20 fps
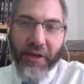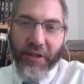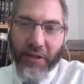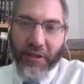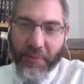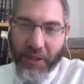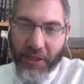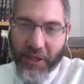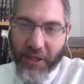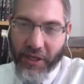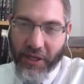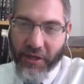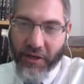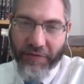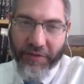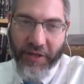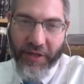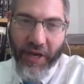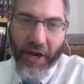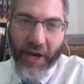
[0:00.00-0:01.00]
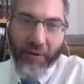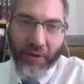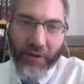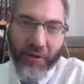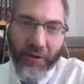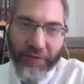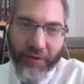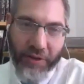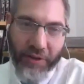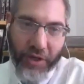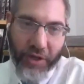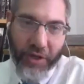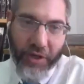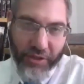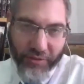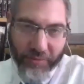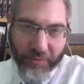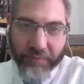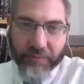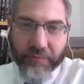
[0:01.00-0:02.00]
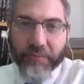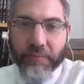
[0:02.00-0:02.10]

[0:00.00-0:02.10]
the beginning of the era of the Judges.